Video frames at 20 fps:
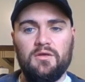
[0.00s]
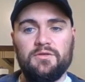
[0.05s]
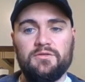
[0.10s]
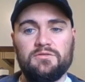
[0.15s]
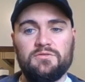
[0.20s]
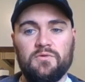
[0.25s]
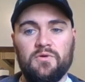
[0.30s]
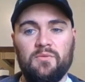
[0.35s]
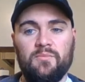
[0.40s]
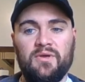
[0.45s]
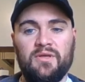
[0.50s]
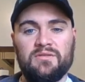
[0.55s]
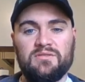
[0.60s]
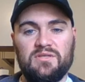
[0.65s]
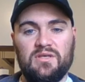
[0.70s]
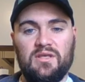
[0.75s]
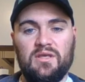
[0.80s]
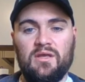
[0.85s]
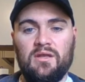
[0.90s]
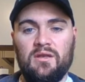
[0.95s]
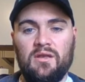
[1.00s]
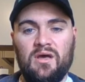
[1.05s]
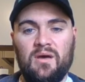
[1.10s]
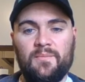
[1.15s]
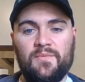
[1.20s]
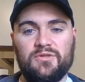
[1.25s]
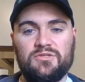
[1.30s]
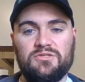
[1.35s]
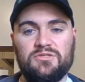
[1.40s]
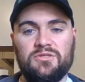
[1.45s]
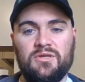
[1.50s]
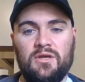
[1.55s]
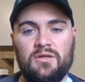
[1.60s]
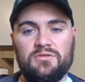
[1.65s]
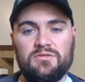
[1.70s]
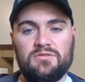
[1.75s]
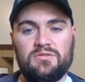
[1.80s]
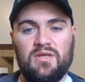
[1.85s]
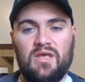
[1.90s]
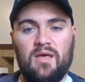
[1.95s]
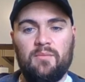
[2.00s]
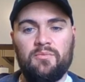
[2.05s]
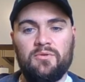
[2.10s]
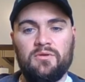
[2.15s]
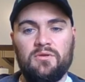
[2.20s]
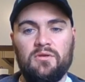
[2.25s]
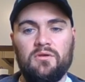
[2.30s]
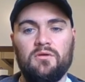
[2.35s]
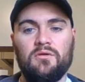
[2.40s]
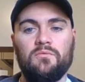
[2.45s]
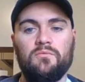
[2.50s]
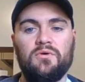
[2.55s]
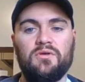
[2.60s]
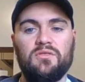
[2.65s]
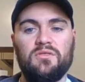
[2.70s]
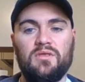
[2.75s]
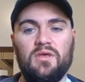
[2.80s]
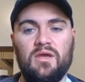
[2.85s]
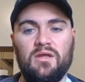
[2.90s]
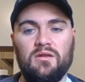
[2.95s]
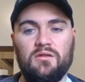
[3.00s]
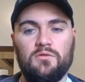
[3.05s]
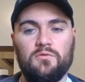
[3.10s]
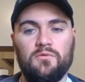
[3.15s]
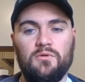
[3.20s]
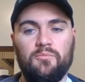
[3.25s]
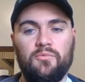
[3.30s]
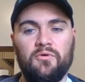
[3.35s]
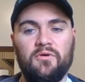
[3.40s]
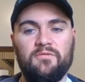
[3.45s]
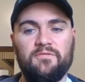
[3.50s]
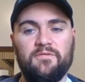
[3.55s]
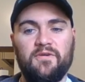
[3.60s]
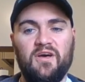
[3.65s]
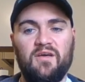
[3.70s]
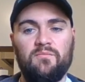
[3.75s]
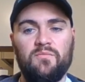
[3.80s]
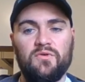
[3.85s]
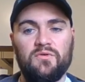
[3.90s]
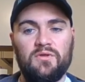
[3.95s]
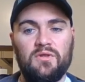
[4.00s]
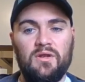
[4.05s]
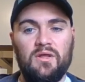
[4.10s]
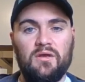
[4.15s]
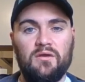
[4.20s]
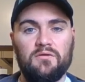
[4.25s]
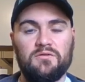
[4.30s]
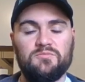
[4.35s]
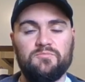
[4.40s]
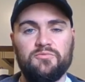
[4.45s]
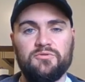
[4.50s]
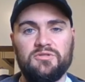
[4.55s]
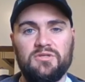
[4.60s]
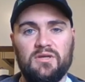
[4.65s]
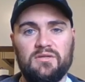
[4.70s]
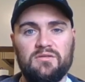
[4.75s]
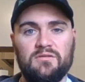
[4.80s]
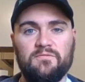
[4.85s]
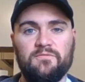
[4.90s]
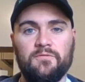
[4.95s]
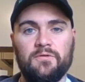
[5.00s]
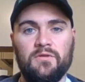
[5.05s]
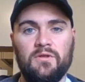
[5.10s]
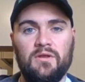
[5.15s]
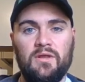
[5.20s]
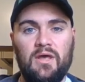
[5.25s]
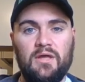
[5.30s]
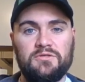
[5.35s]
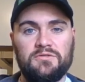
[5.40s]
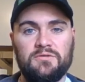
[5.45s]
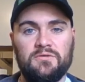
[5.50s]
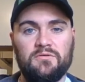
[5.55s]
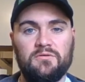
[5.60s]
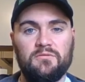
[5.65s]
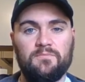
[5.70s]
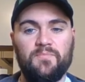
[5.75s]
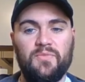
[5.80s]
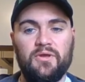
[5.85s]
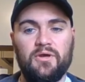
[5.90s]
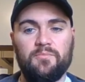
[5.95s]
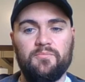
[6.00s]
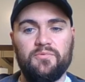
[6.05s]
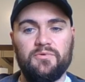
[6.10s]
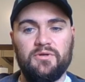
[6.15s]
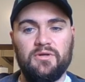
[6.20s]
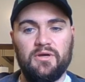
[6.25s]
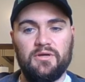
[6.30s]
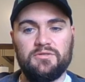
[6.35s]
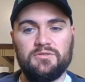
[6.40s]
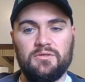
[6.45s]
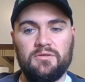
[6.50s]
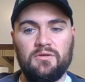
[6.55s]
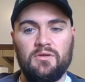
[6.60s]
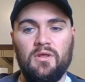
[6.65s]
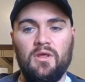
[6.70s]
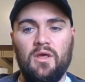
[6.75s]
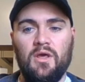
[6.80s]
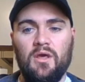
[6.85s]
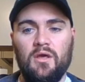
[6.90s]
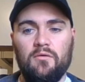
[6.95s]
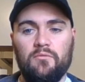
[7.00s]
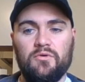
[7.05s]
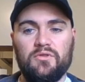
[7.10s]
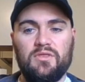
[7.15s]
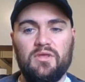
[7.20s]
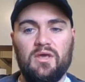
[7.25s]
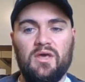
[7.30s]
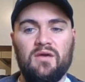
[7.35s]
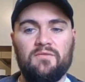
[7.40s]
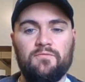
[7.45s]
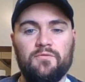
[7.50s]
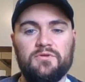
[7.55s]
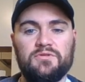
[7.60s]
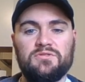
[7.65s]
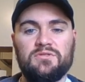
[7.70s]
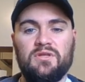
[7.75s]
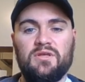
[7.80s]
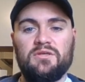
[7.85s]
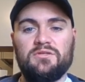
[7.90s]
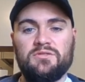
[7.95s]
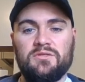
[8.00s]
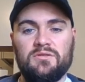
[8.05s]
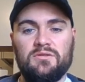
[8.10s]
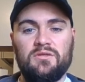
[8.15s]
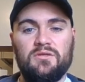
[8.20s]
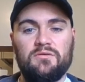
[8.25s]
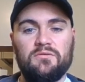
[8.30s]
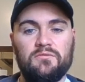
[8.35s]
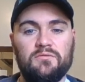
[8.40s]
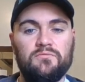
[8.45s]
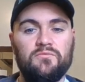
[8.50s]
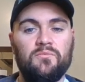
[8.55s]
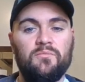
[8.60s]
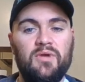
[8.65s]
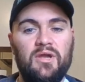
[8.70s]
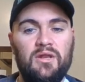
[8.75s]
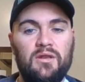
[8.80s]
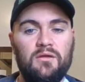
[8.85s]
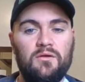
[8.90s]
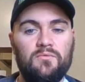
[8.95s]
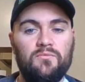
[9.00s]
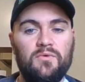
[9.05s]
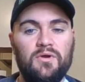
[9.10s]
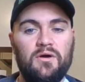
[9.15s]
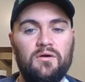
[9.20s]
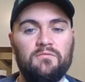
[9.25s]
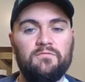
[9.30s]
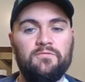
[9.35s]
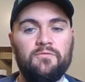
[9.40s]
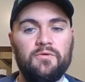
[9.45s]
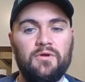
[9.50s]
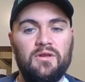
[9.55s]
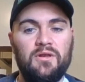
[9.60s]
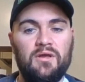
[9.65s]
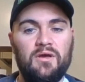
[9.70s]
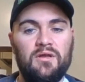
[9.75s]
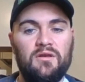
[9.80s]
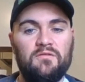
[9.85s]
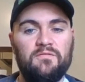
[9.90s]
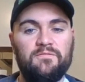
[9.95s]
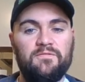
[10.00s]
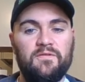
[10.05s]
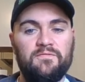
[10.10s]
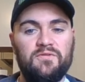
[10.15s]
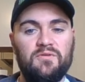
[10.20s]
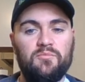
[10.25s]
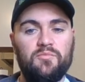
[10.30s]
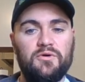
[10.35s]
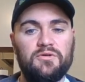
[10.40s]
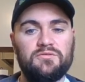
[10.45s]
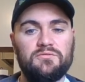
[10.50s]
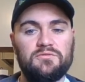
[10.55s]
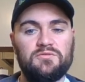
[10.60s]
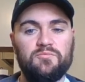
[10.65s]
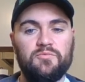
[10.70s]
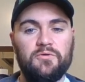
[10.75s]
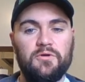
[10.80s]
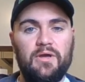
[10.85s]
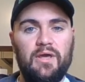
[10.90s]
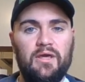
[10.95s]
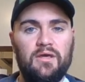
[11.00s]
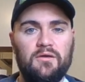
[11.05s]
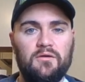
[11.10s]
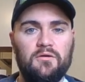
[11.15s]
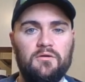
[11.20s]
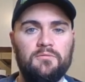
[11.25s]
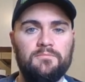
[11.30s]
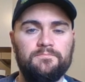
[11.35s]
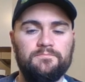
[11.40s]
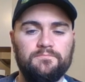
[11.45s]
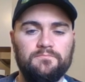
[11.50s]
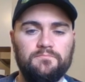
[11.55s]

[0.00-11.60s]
Soybeans, again, not much change has happened here, with 83.5 million acres projected for the national production, with the average nation yield remaining around 49 to 50 bushels per acre.